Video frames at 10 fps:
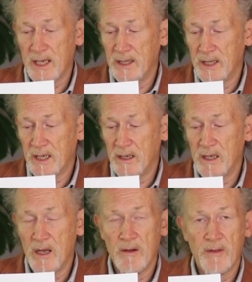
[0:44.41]
in the kind of
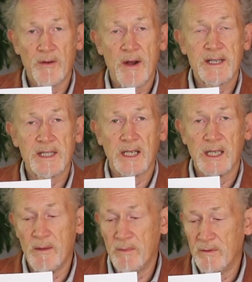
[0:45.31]
lower thoracic
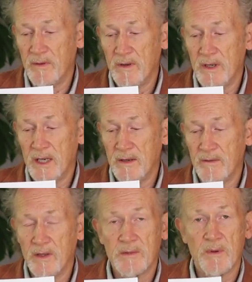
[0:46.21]
lumbar
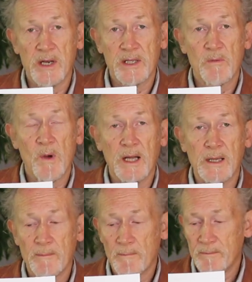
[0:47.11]
vertebrae as well.